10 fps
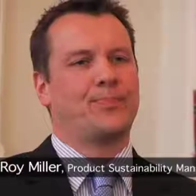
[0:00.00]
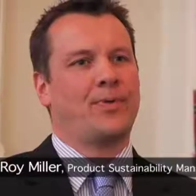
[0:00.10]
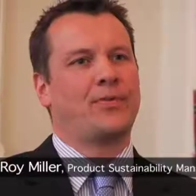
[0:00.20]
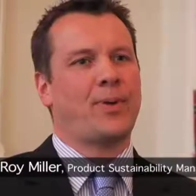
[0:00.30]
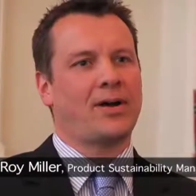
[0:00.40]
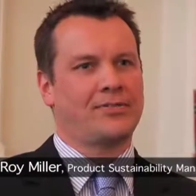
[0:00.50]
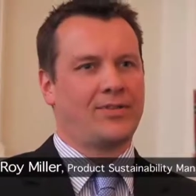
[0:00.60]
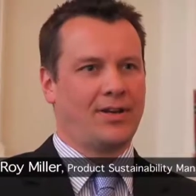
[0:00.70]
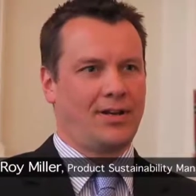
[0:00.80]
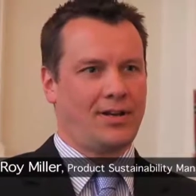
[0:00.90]
As part of
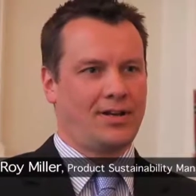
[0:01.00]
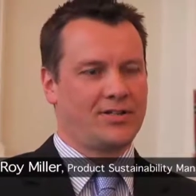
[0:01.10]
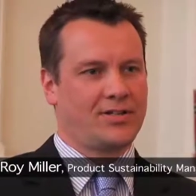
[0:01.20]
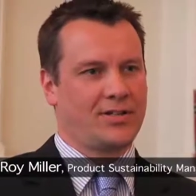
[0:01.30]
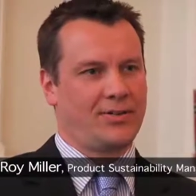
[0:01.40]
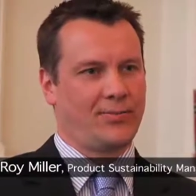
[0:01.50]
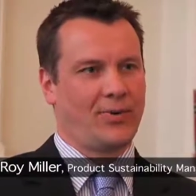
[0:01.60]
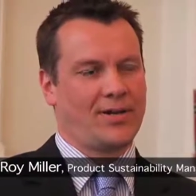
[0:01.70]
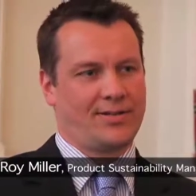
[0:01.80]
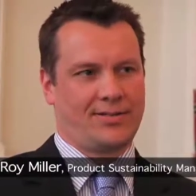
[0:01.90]
our larger,
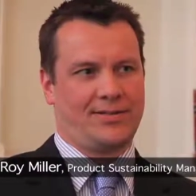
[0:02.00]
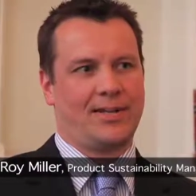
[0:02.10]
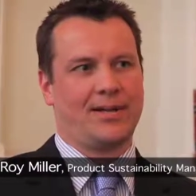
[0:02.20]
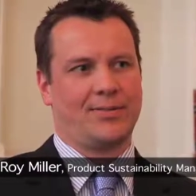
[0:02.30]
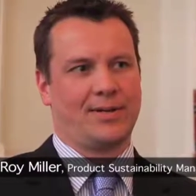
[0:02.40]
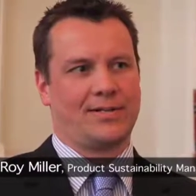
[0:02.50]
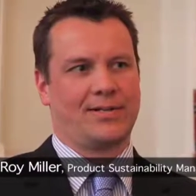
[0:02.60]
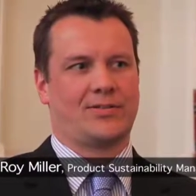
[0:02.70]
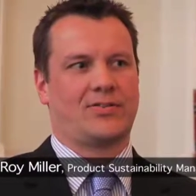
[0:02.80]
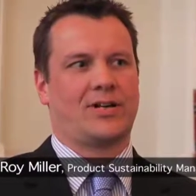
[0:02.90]
wider
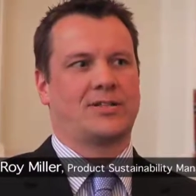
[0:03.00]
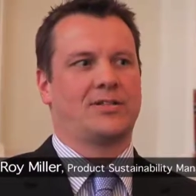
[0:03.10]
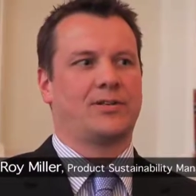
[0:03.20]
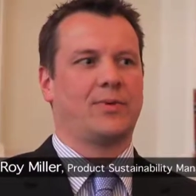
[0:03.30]
sustainability strategy,